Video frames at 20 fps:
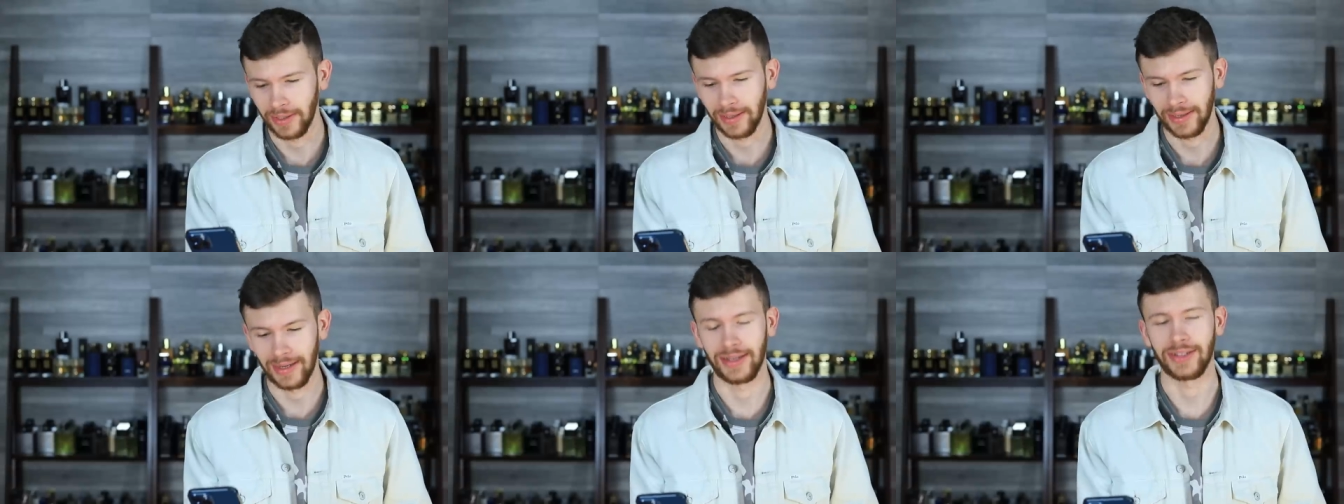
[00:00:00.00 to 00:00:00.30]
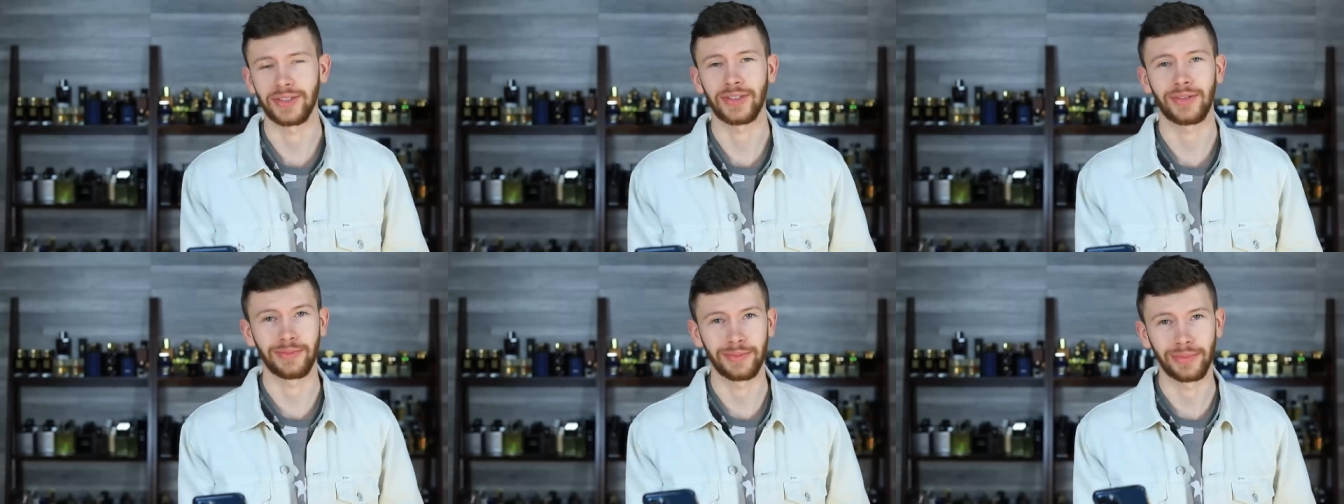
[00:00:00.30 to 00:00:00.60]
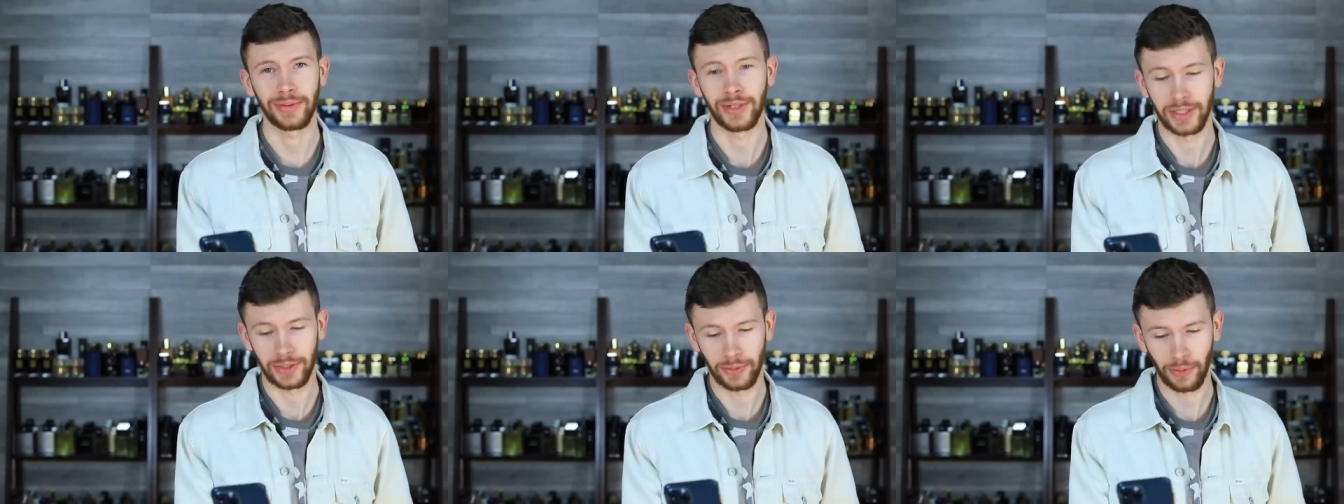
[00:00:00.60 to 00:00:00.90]
That's
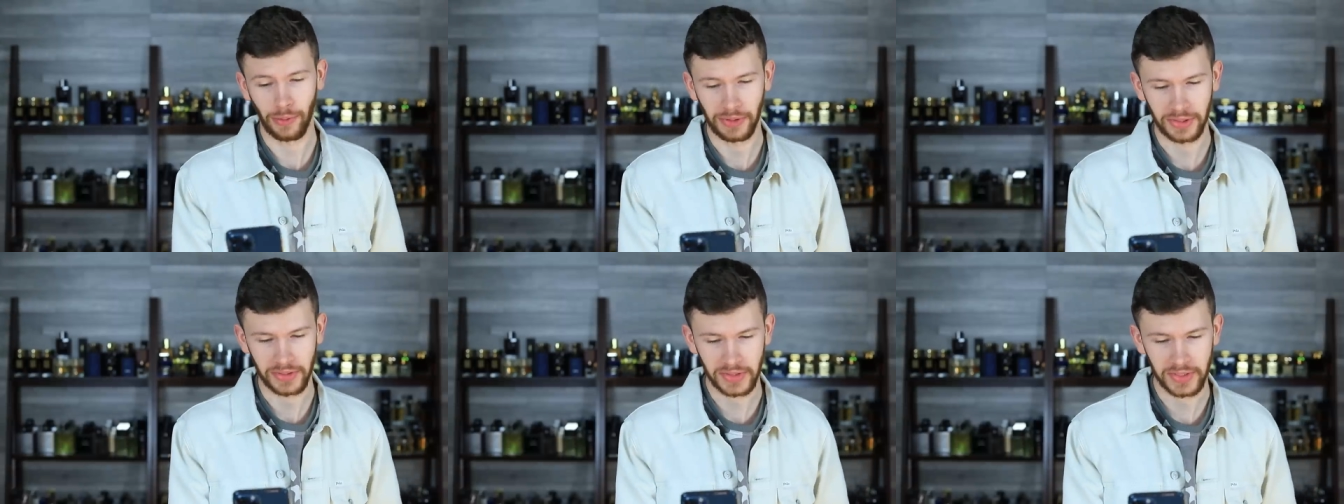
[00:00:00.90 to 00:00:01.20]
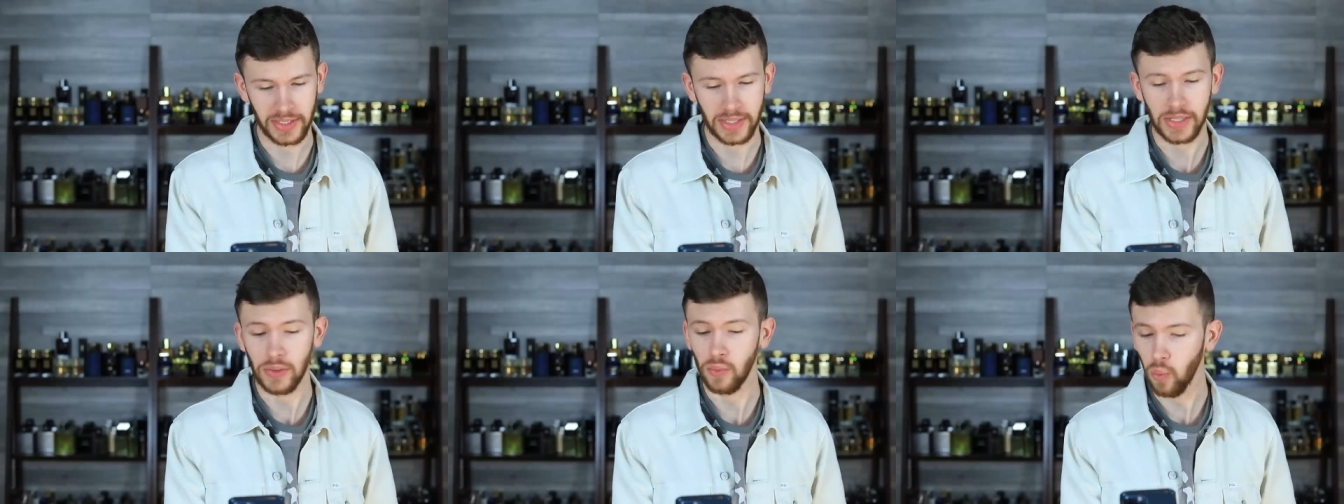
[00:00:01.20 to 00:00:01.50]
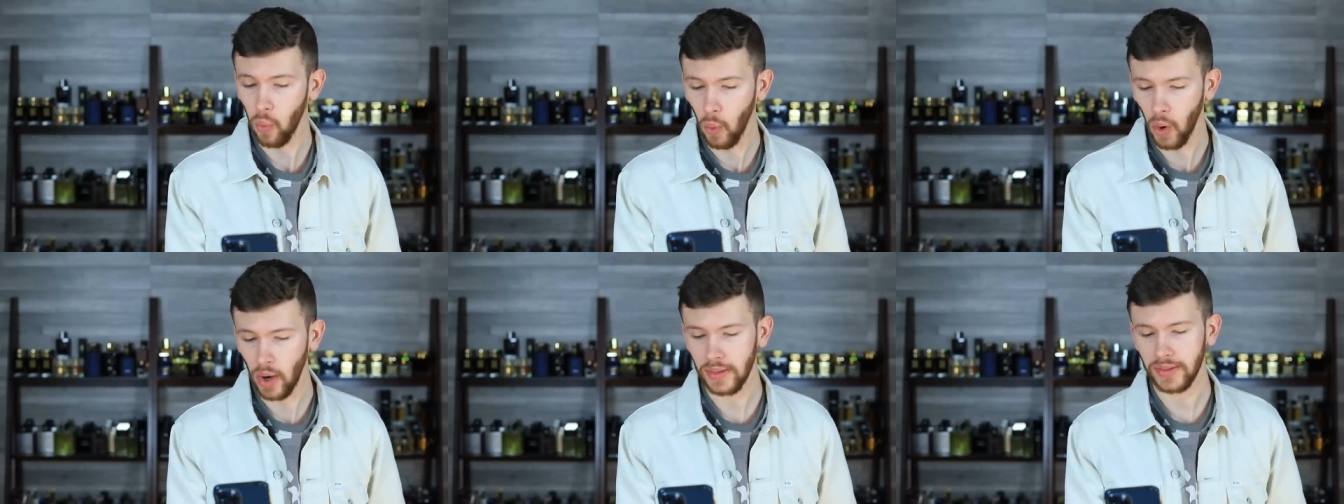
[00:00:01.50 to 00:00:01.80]
pretty cool to see.
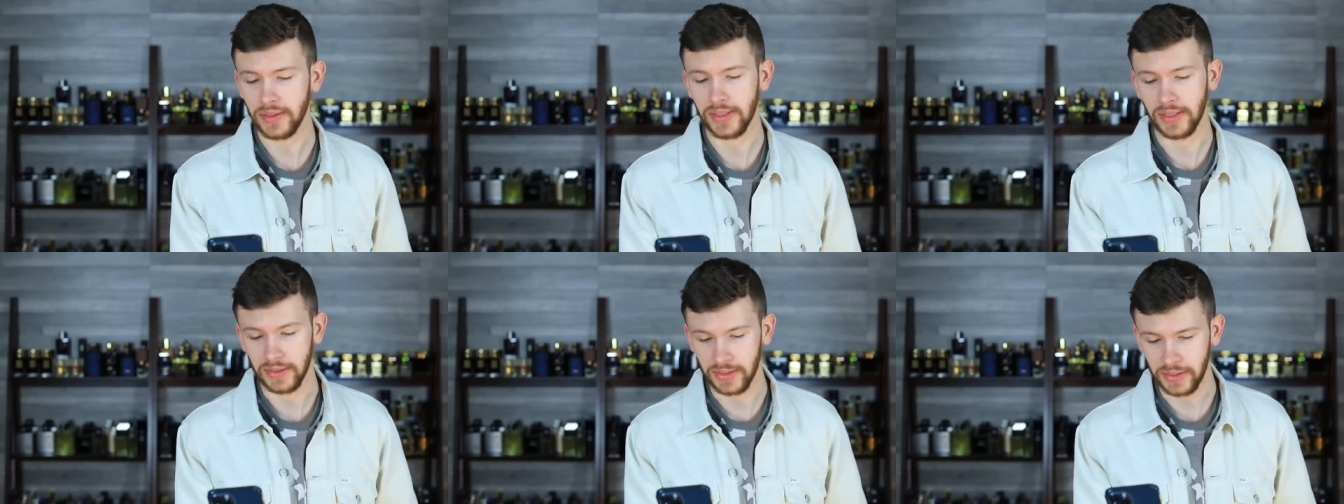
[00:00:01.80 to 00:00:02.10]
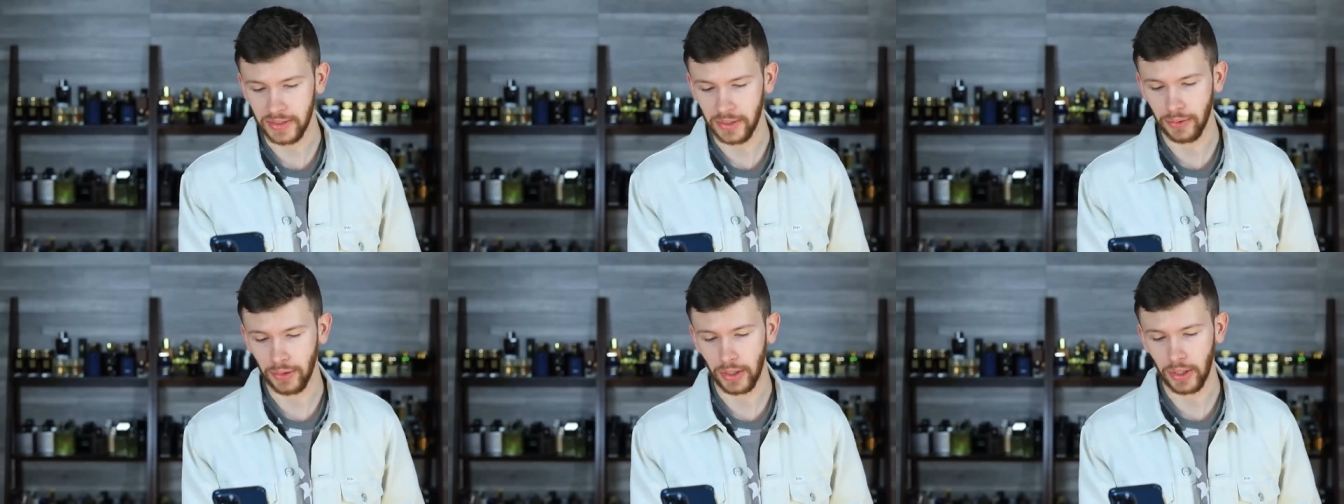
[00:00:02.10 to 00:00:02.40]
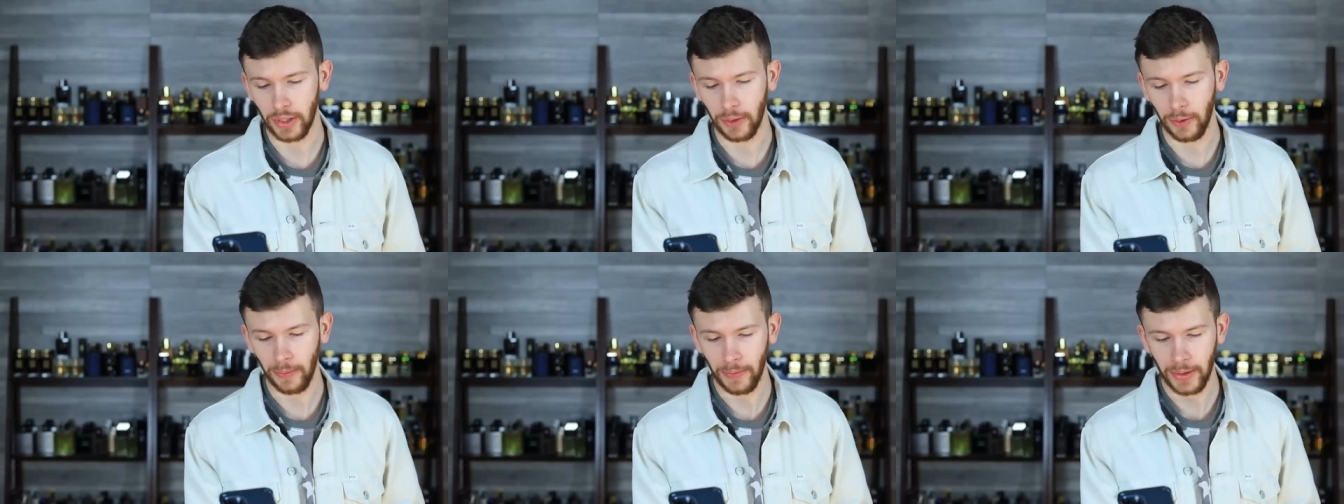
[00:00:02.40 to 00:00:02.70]
One to
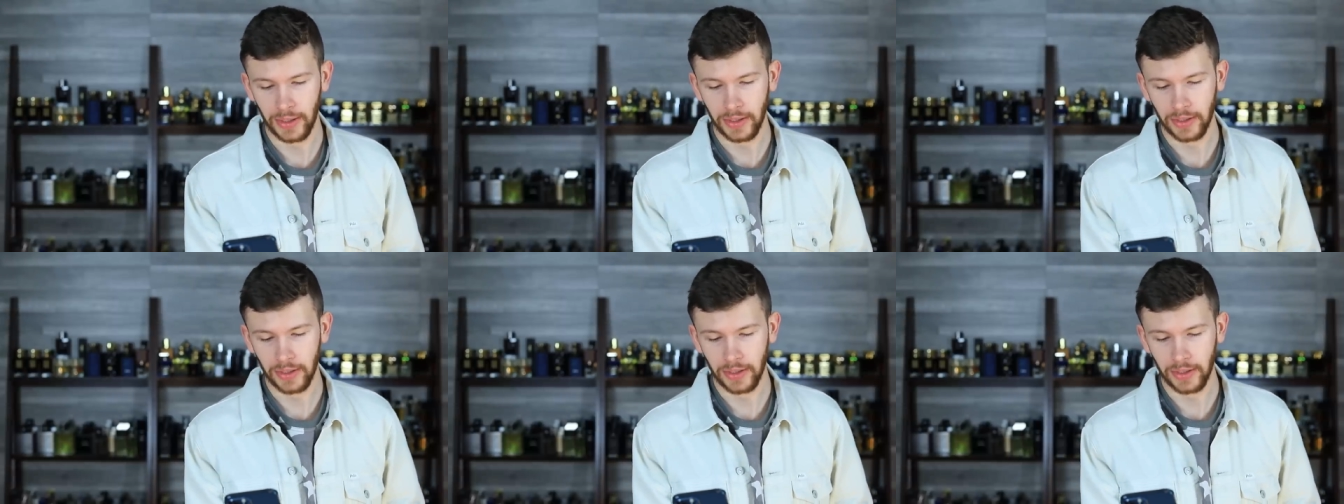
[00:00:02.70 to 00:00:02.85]
zero,